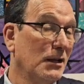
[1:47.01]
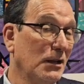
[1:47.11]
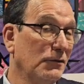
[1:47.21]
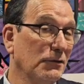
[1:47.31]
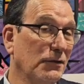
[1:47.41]

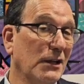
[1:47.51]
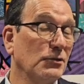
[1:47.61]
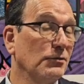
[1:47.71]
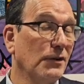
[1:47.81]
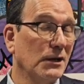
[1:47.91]
And if in
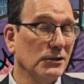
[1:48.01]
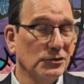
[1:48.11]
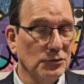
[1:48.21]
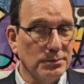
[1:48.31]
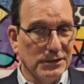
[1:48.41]
fact you file
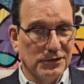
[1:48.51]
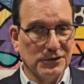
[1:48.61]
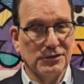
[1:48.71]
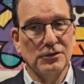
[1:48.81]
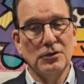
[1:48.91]
a new
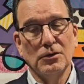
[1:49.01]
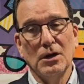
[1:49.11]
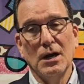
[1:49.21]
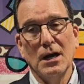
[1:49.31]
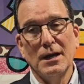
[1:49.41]
business
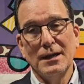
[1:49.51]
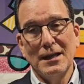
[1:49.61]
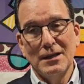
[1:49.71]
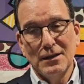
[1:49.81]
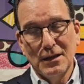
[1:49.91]

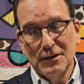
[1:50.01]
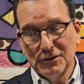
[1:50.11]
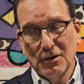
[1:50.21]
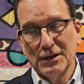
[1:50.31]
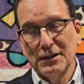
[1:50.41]

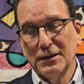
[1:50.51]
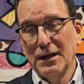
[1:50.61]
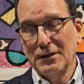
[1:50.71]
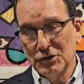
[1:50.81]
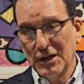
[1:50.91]

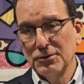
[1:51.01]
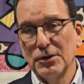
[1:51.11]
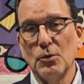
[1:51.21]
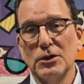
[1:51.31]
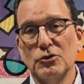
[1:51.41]
starting
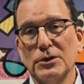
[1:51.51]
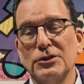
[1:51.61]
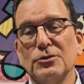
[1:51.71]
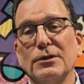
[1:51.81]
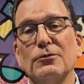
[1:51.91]
January 1,
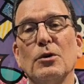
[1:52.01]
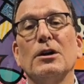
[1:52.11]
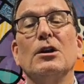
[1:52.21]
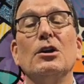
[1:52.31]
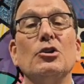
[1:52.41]

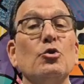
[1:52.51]
2024,